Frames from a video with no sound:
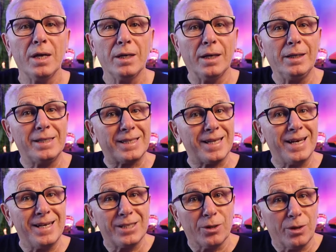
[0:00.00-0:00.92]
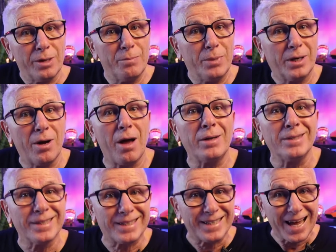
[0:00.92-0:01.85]
that He sent His only
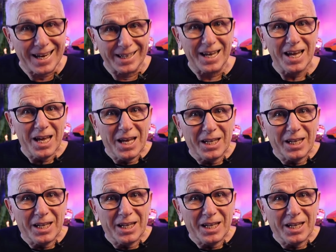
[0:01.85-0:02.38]
begotten Son,